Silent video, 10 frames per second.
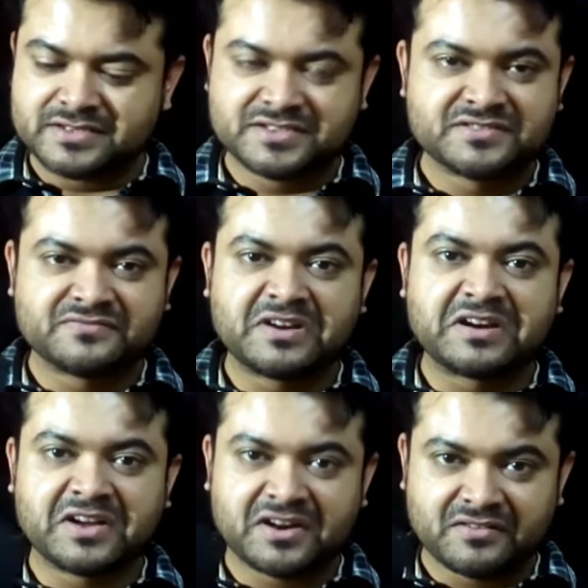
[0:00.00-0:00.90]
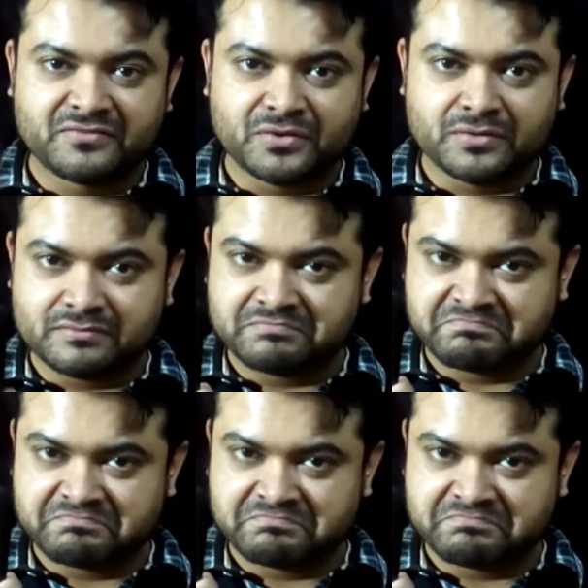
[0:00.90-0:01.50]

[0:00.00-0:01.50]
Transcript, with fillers: this is a very hardy phone